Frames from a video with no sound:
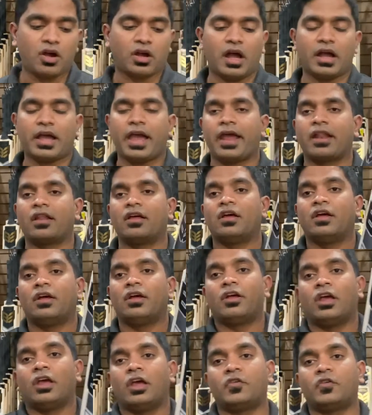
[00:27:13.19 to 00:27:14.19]
Again,
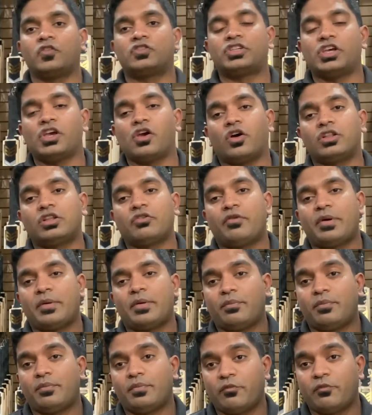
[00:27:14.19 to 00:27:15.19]
if you see on the
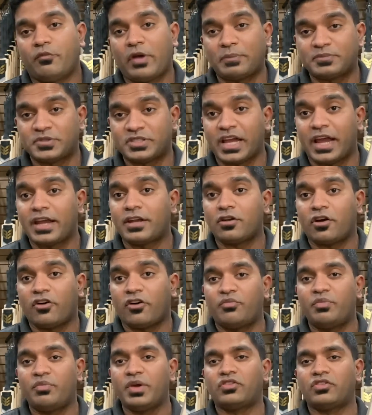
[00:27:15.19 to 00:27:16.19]
website of
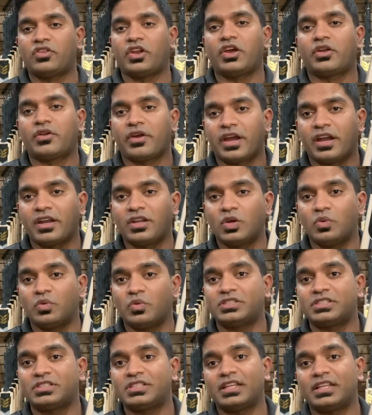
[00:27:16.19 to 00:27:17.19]
B3 Cricket, you would
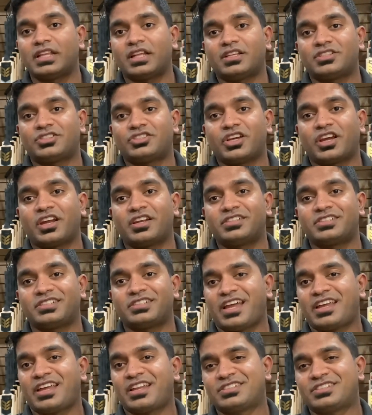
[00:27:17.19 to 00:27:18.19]
see that the sticker
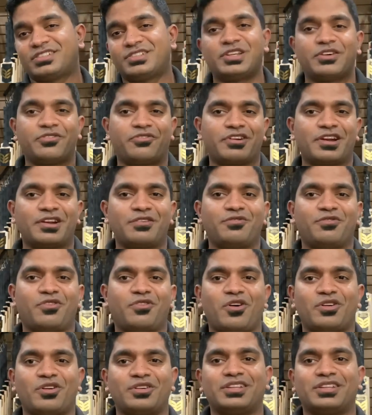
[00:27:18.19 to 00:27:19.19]
design is different
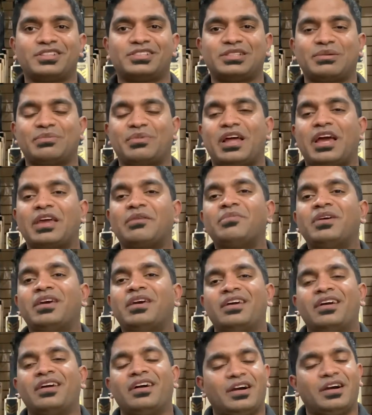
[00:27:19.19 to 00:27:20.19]
for the Sublime.
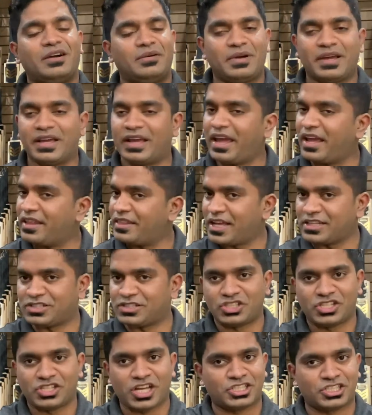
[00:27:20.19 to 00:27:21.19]
Again, that's a
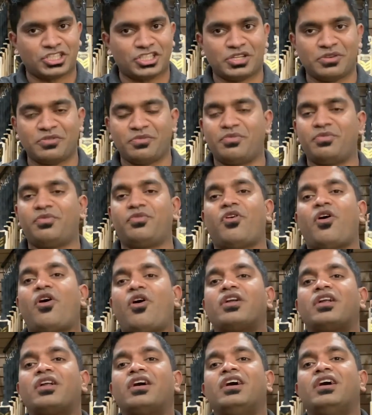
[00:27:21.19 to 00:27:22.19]
touch
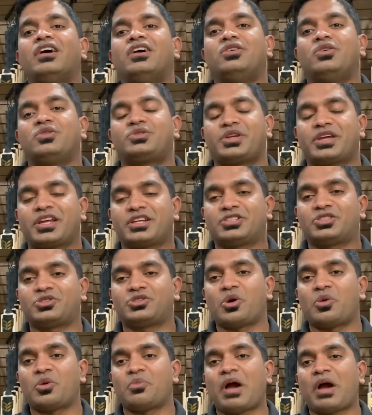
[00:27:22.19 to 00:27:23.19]
for the US Cricket
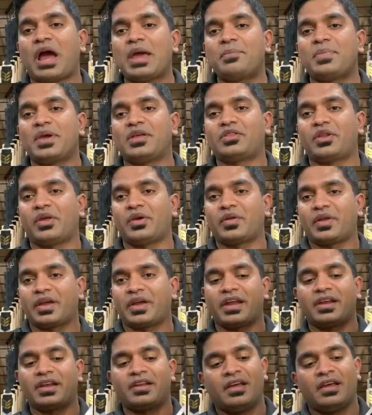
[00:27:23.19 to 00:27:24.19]
Store by B3
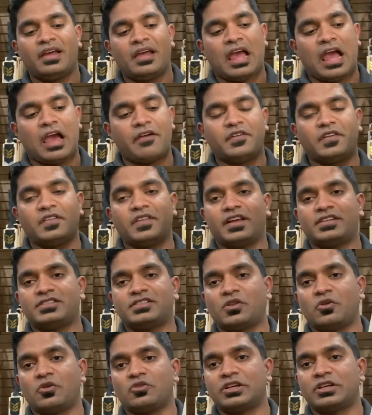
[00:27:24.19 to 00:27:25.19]
Cricket, having the
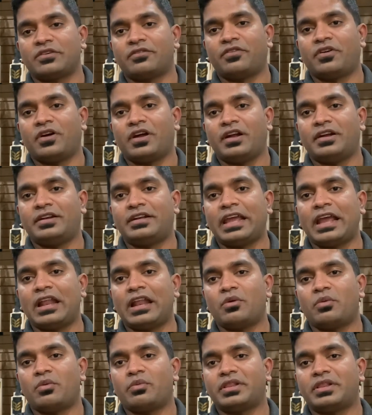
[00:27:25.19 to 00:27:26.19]
exclusive deal
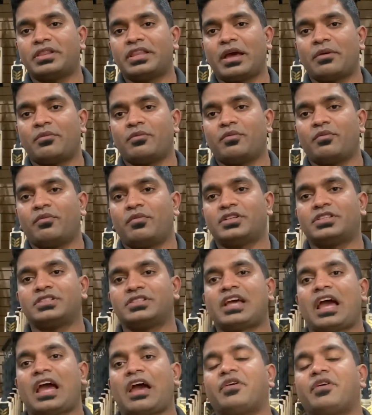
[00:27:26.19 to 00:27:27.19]
with them, which is
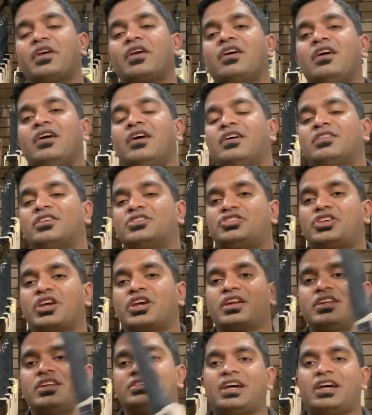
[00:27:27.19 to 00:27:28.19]
having the sticker
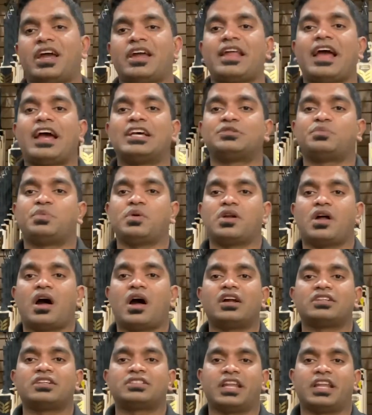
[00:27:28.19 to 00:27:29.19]
design as per
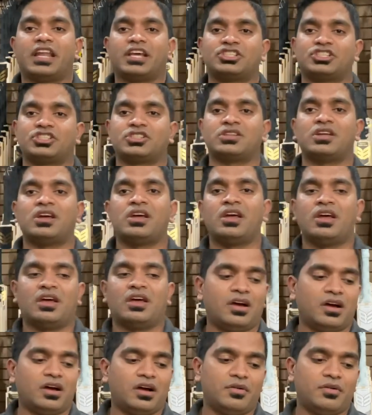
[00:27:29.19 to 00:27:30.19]
our selection
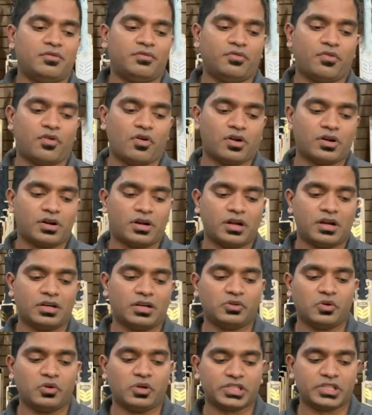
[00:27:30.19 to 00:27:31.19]
for
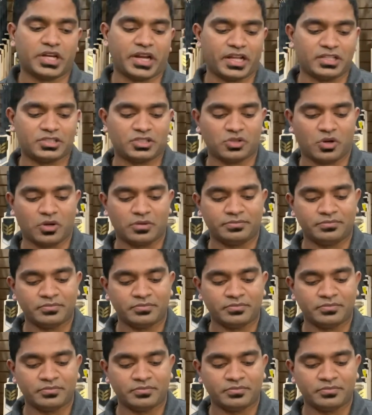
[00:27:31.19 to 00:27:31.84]
US Cricket Store.